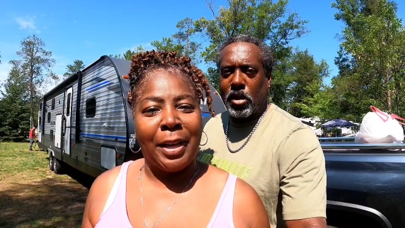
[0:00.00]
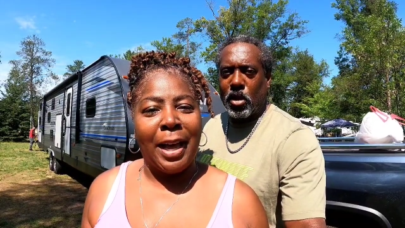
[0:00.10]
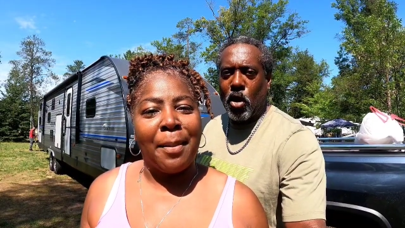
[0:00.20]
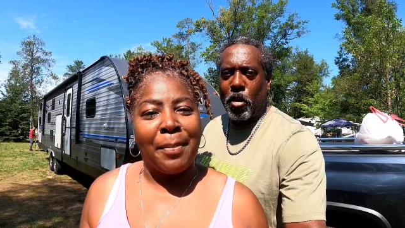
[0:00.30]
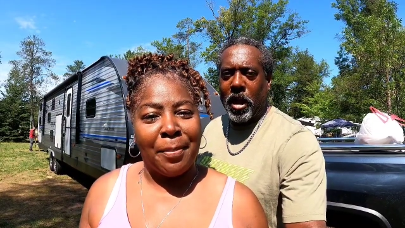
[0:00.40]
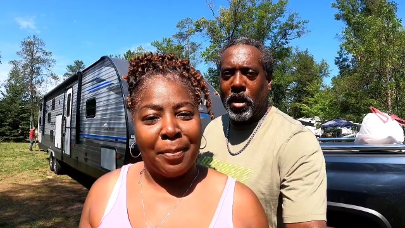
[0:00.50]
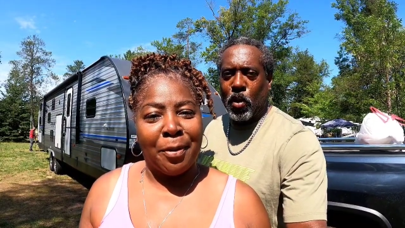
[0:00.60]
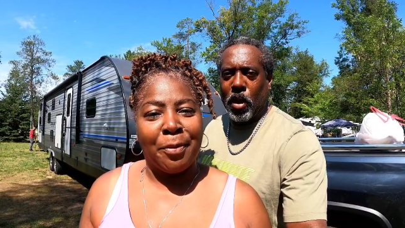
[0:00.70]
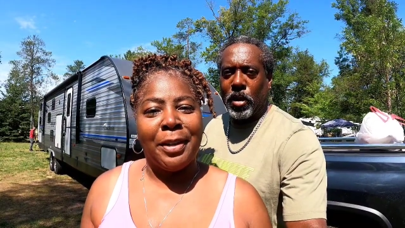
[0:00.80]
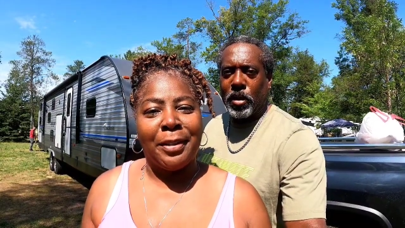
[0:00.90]
Speaker 1: so we comment,
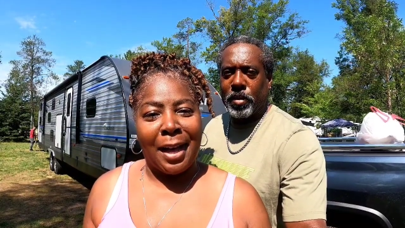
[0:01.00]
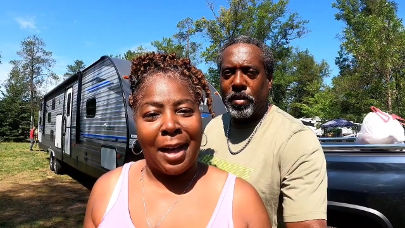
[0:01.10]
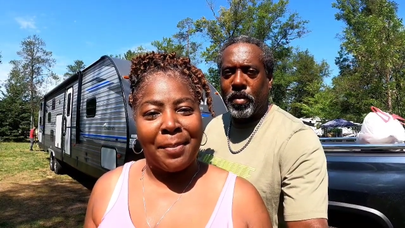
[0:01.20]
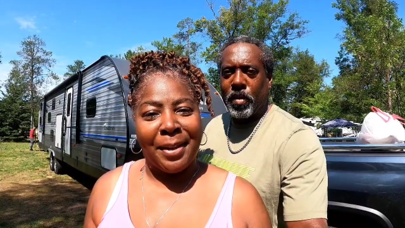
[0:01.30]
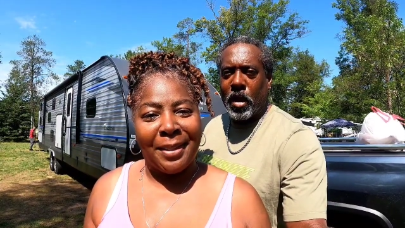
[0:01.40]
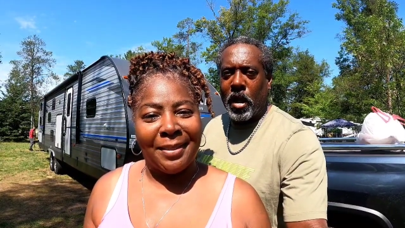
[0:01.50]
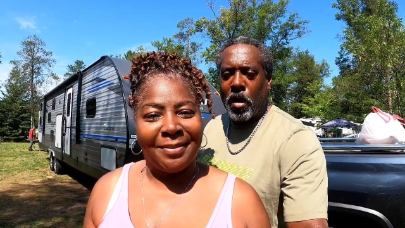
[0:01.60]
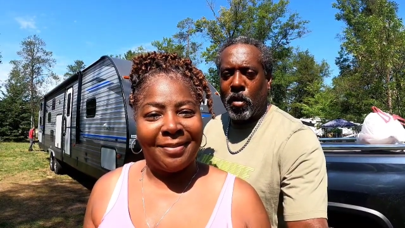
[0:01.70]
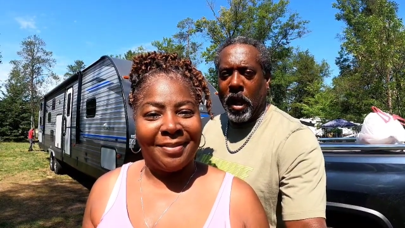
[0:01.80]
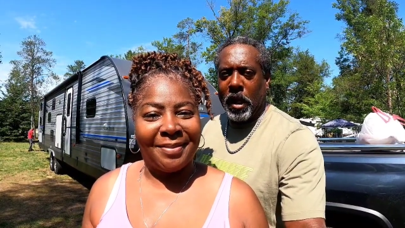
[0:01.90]
but we'll comment.
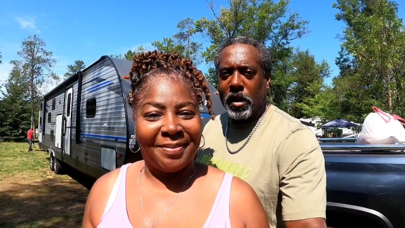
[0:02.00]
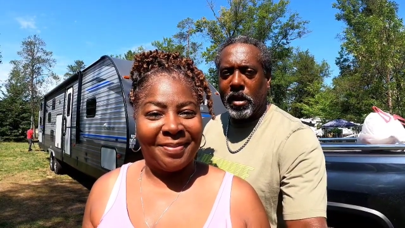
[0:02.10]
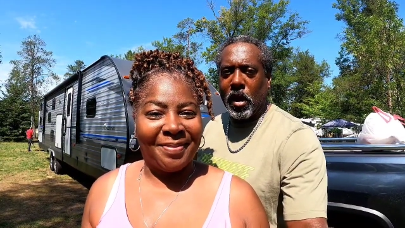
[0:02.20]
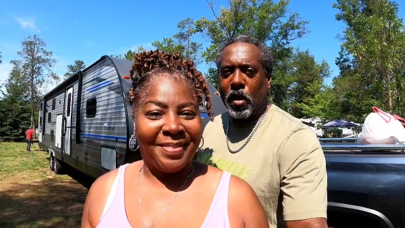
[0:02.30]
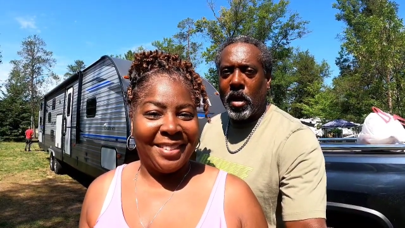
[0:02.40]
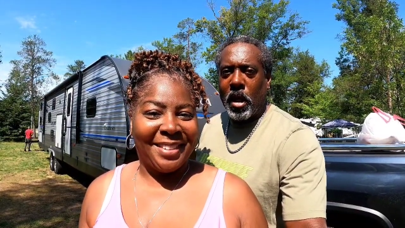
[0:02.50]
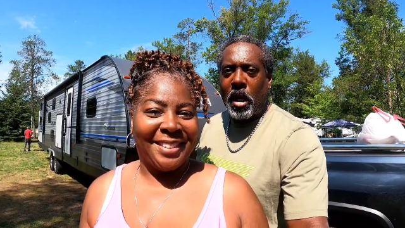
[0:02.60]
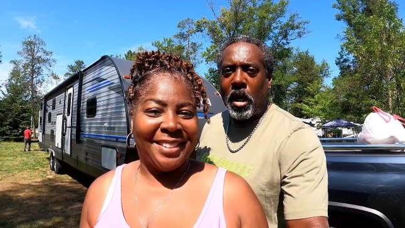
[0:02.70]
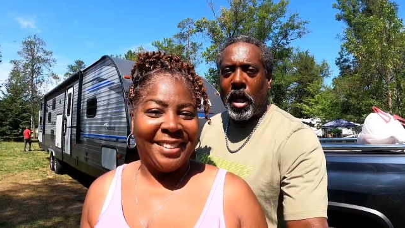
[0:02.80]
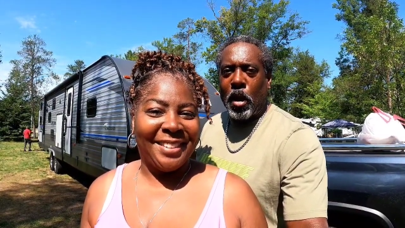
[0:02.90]
Right.
Speaker 2: So
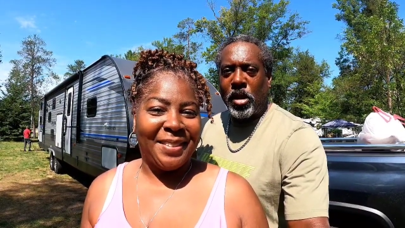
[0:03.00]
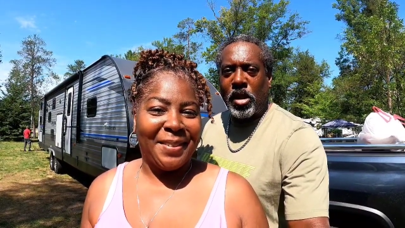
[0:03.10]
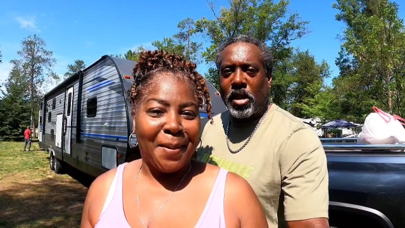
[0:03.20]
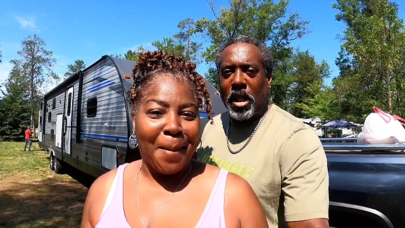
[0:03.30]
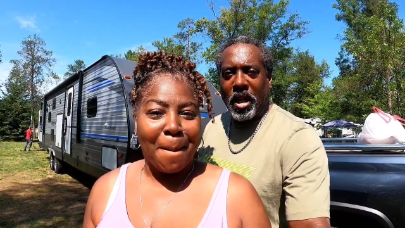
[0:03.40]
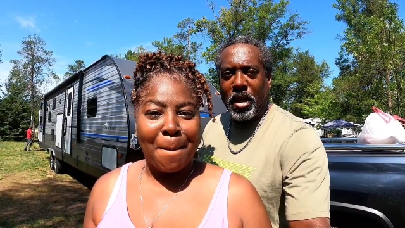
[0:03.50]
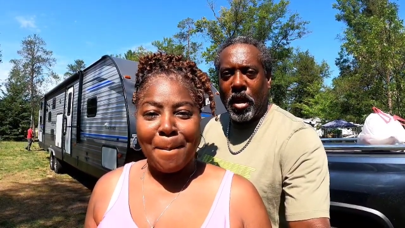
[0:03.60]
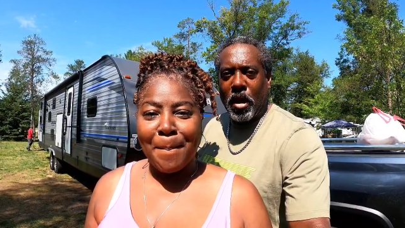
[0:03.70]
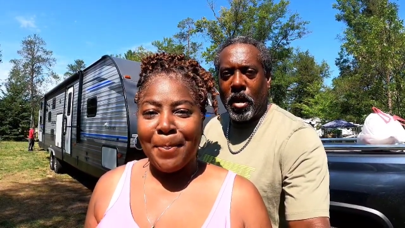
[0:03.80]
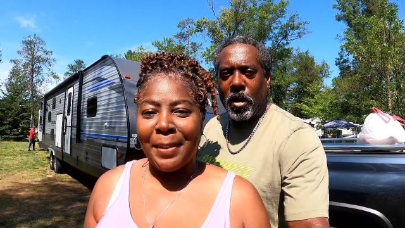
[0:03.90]
uh, we just thank
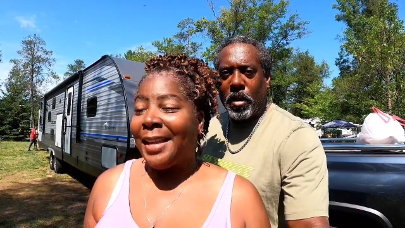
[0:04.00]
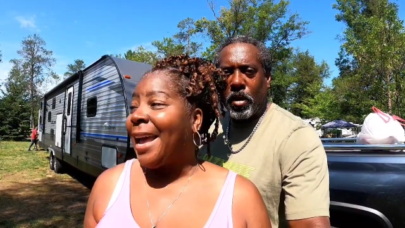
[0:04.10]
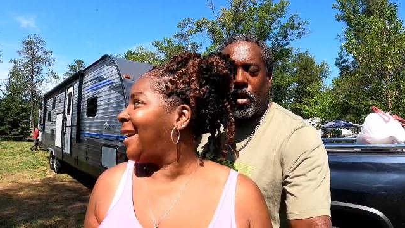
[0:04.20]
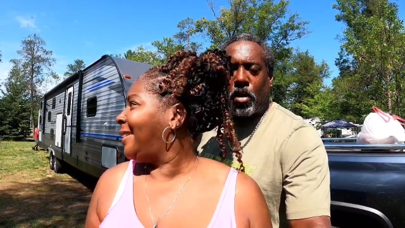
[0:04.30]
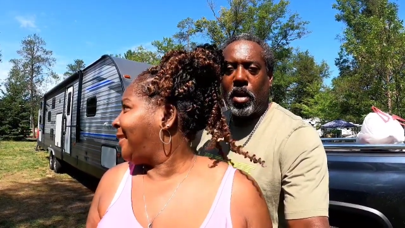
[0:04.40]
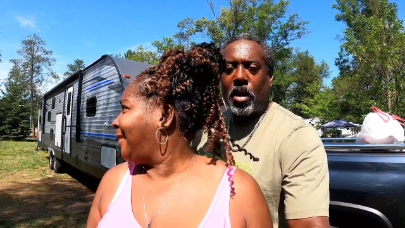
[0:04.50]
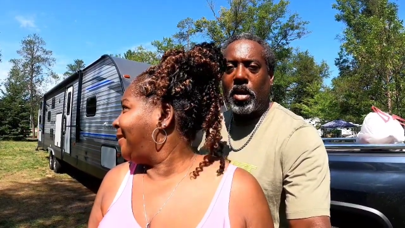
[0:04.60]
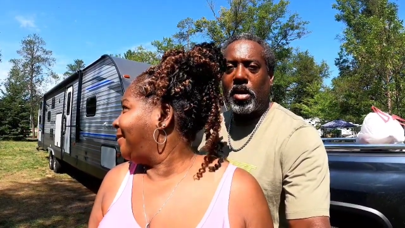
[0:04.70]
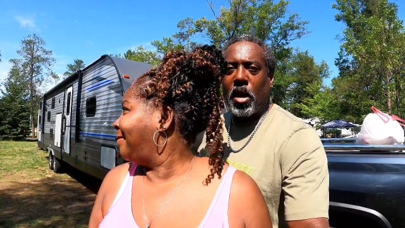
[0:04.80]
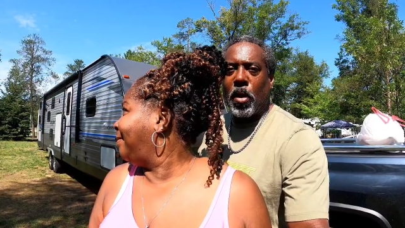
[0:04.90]
y'all. Yes.
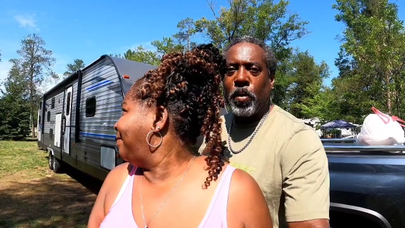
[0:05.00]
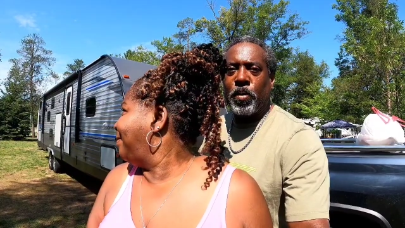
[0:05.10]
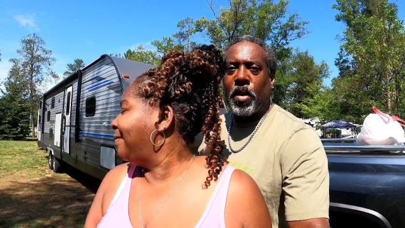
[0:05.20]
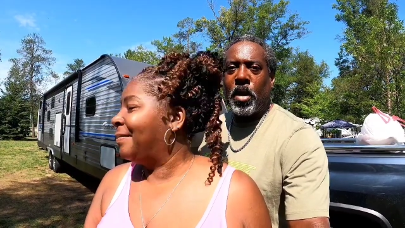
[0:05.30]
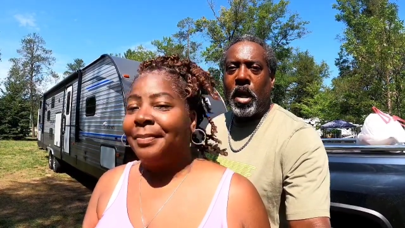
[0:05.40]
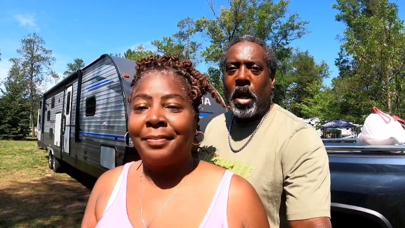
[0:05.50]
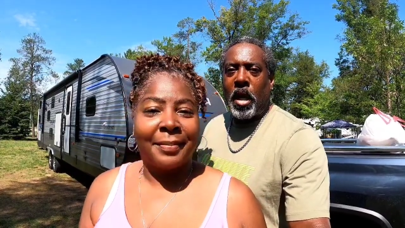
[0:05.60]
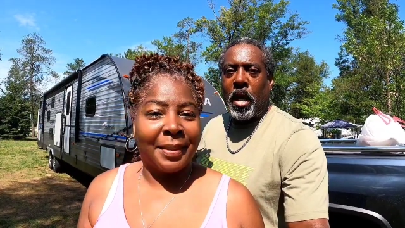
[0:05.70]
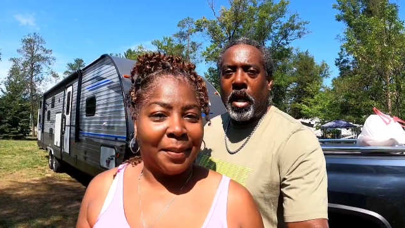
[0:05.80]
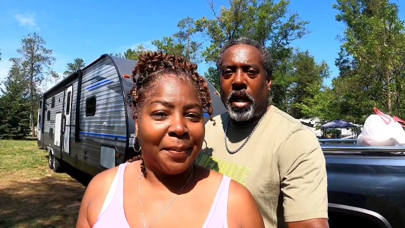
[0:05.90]
So
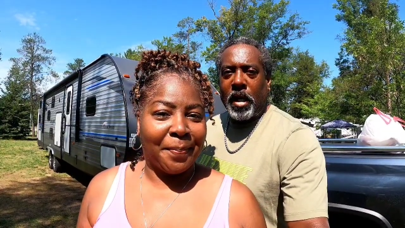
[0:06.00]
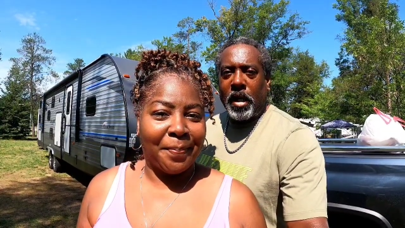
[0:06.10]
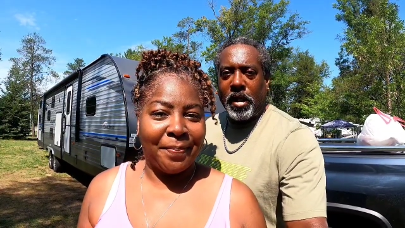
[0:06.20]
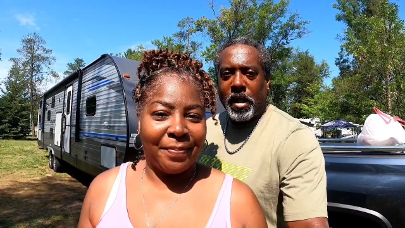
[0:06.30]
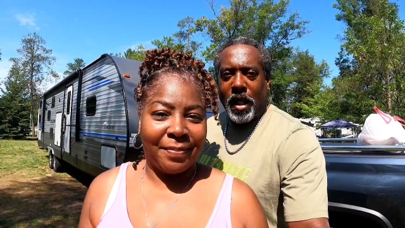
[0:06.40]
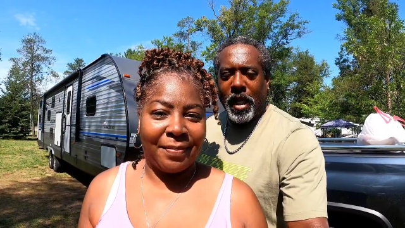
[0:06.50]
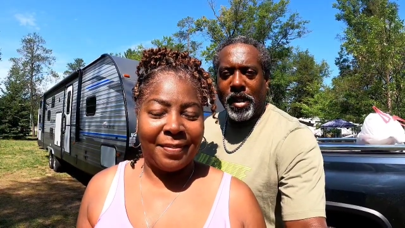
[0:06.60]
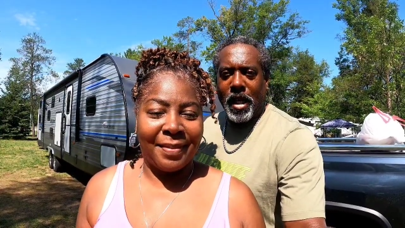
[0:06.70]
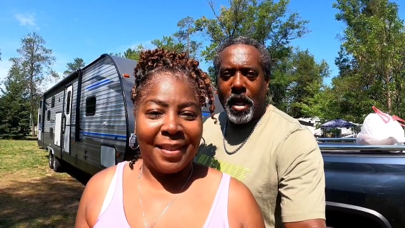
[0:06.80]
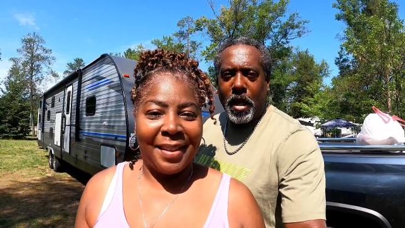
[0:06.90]
uh, until
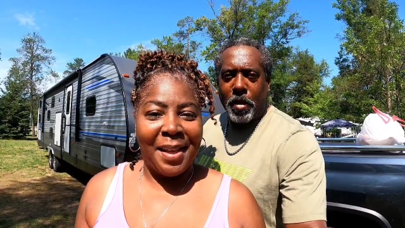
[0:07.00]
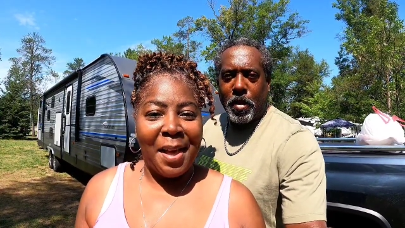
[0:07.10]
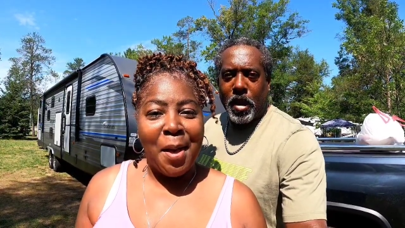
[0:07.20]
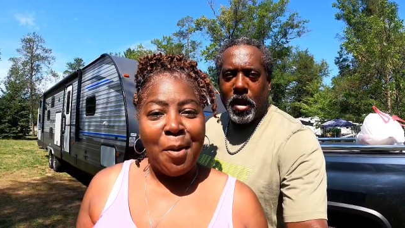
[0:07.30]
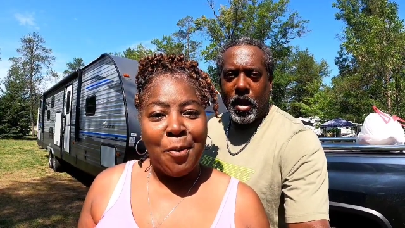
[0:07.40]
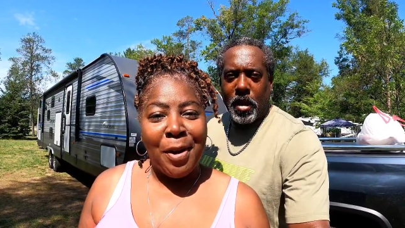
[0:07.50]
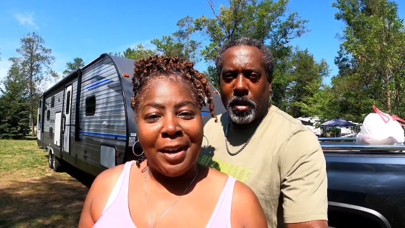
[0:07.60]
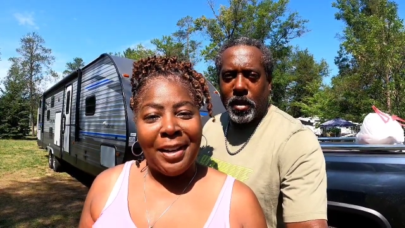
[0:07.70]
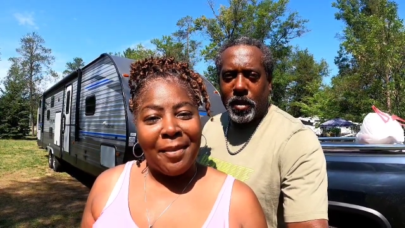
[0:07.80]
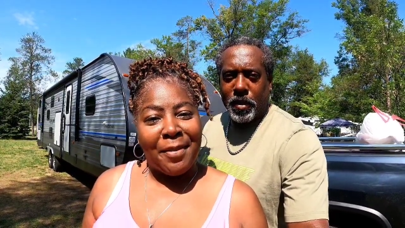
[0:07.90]
next time,
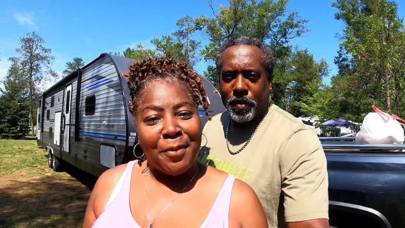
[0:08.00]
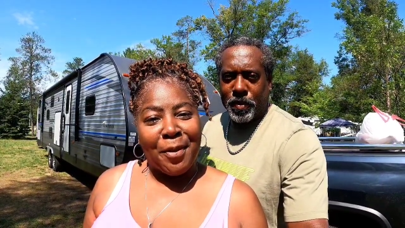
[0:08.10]
we're living